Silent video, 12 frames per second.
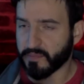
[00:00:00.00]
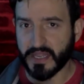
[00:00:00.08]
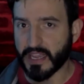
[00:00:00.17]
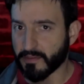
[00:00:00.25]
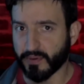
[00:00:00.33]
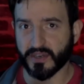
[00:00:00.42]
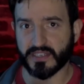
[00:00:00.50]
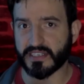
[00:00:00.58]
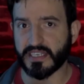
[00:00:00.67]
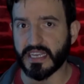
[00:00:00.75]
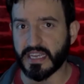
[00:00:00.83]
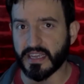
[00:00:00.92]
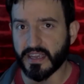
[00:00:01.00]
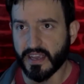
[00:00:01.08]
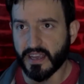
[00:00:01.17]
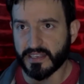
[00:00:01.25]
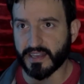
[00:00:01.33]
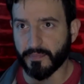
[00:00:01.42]
B and point C
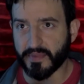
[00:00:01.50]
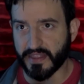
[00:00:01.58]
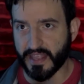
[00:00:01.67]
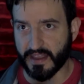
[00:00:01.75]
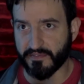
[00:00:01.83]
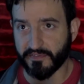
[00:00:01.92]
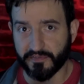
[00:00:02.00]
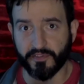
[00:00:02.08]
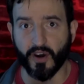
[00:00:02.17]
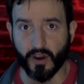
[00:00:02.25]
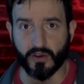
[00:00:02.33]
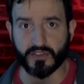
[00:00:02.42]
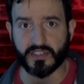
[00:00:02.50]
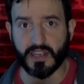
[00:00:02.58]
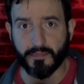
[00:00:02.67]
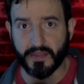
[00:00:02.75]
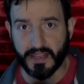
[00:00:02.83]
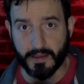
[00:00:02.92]
something that follows,
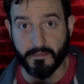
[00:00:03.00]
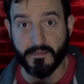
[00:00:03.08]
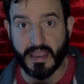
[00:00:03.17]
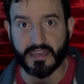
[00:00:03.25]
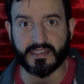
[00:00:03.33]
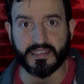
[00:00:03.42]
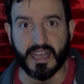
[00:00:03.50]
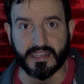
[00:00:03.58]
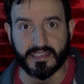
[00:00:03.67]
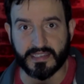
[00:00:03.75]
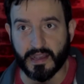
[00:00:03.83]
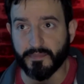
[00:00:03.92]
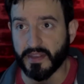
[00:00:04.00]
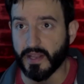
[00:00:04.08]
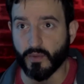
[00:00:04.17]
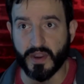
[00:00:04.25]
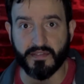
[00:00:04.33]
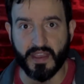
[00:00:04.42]
something that makes sense, something that
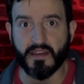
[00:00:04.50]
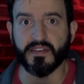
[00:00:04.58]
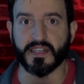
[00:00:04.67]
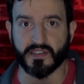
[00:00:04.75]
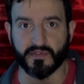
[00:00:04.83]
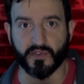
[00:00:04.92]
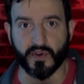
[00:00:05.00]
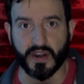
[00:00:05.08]
we have evidence for